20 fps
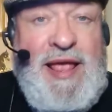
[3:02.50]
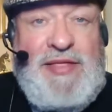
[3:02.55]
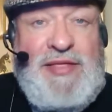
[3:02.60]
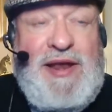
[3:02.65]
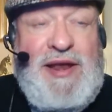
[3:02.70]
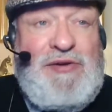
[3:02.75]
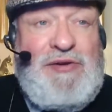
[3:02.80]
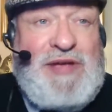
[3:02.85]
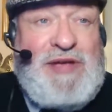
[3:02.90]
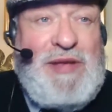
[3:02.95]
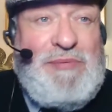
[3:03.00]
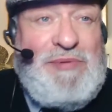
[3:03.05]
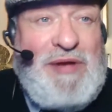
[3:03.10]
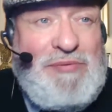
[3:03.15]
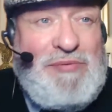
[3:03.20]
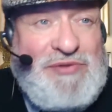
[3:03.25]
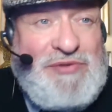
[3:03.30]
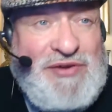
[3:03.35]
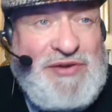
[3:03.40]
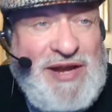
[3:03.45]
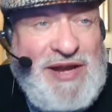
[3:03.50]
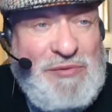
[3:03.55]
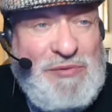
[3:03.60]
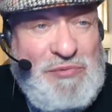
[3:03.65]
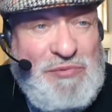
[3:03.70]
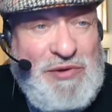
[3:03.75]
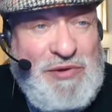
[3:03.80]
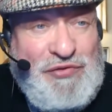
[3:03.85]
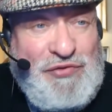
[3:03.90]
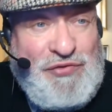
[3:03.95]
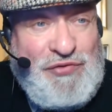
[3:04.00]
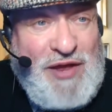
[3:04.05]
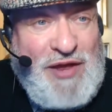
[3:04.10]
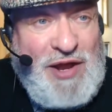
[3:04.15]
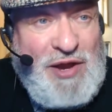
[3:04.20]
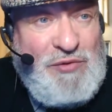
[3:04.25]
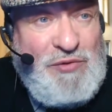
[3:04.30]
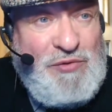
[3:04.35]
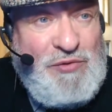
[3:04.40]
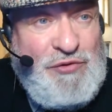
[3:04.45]
Then I'll keep you up to date with
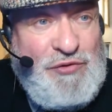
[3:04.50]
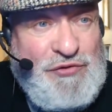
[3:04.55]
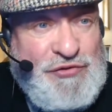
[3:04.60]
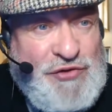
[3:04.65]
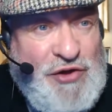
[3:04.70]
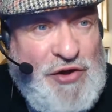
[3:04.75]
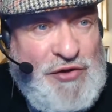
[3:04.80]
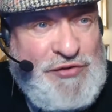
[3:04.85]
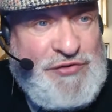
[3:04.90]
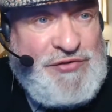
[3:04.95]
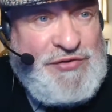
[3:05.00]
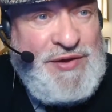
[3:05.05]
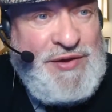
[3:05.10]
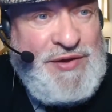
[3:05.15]
who's got